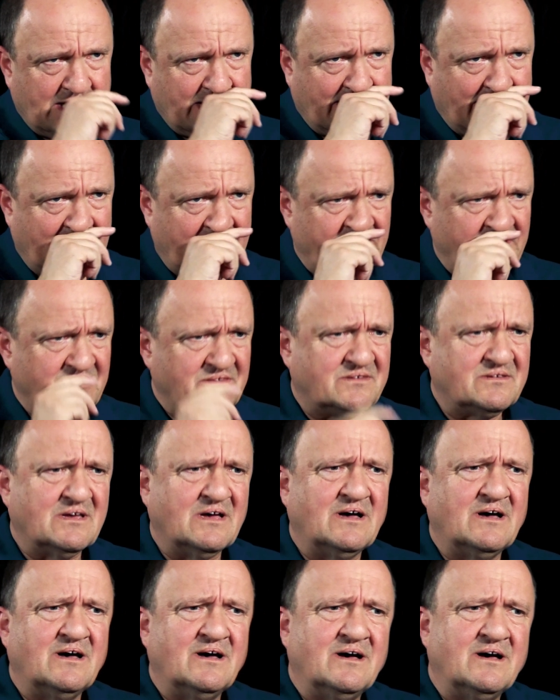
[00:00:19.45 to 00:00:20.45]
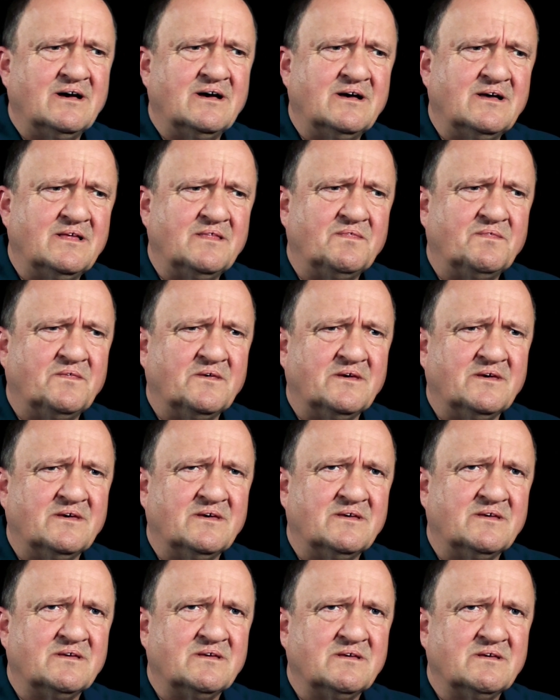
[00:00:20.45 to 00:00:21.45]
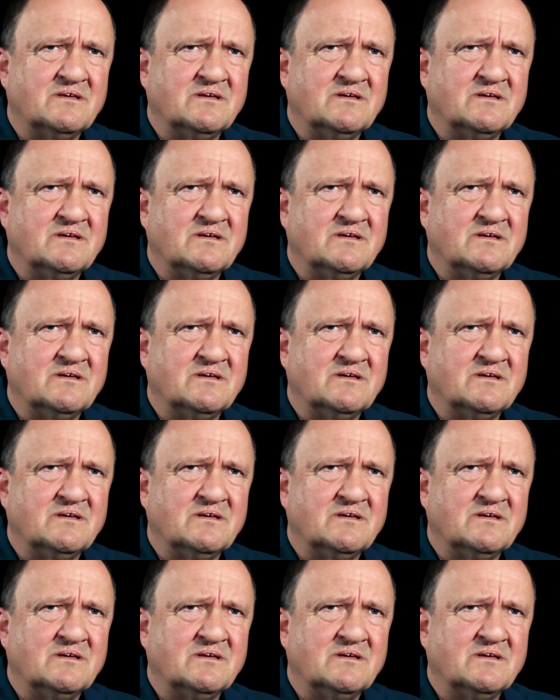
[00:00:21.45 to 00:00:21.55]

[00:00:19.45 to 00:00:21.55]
and the